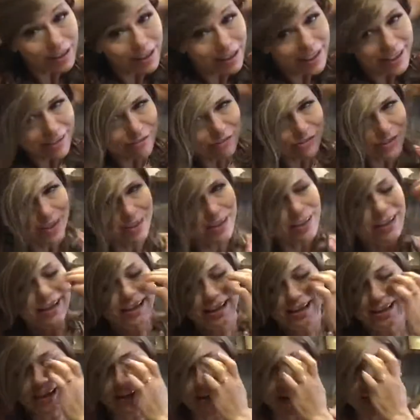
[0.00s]
like if I can get
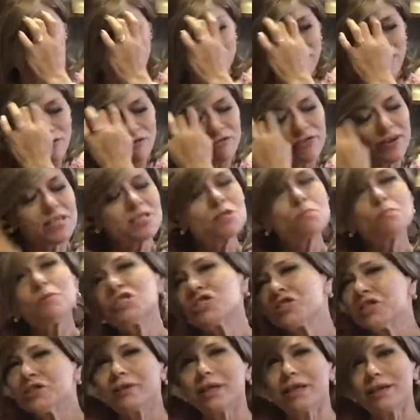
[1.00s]
it out of my face, but
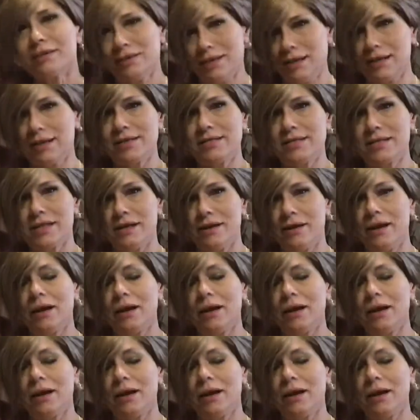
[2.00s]
you get the idea.